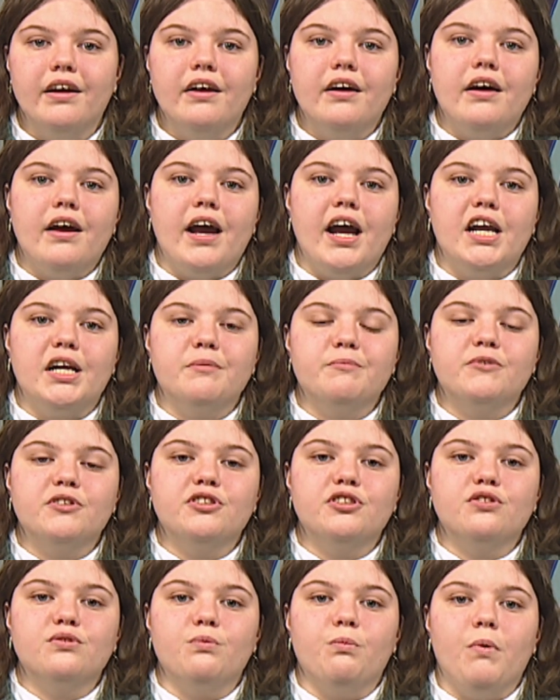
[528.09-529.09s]
Items are
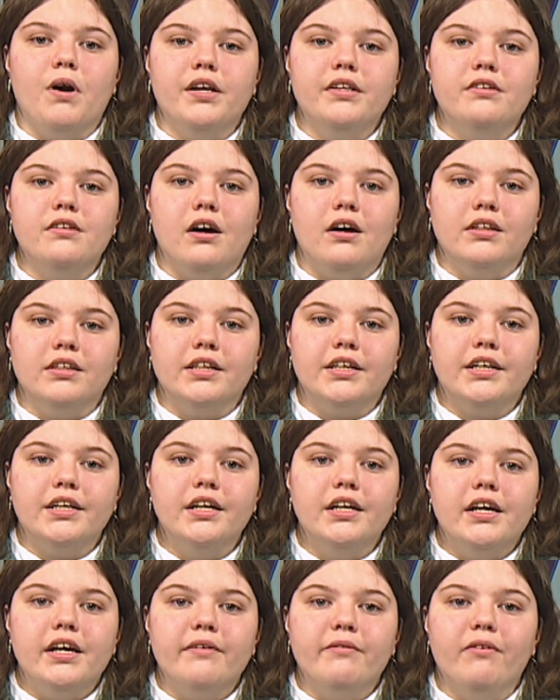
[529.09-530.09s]
just $1
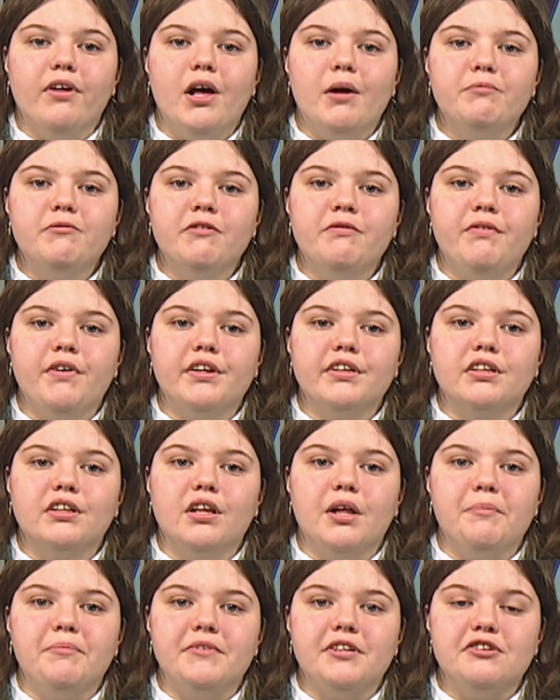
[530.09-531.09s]
and will help to fund
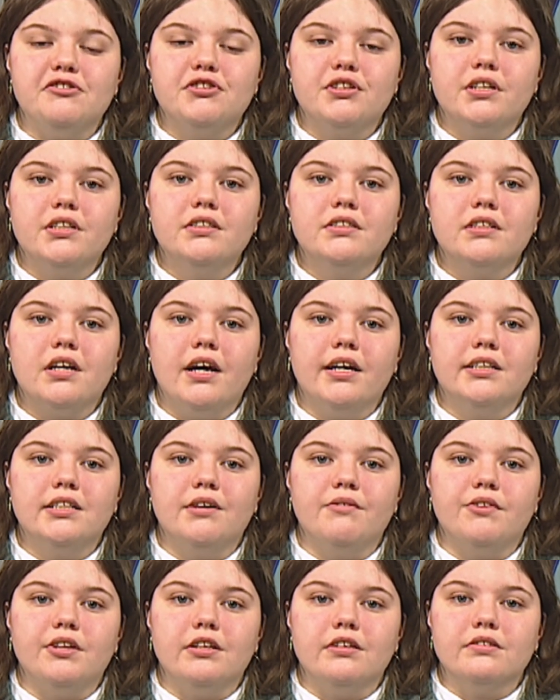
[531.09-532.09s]
club t-shirts,
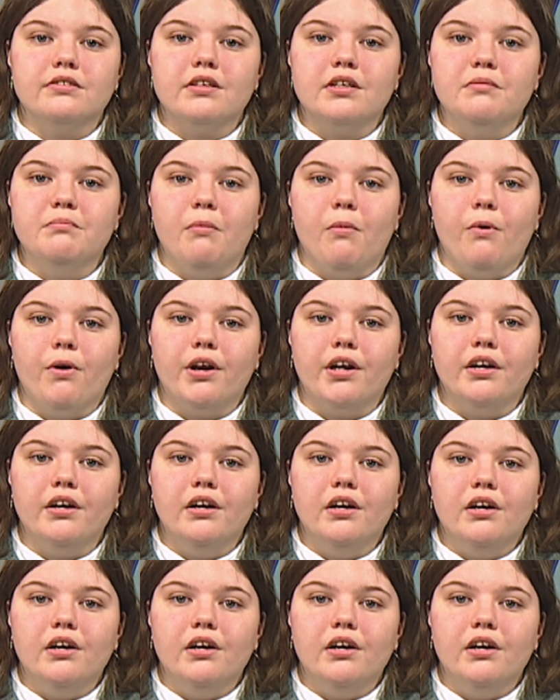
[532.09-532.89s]
activities, and more.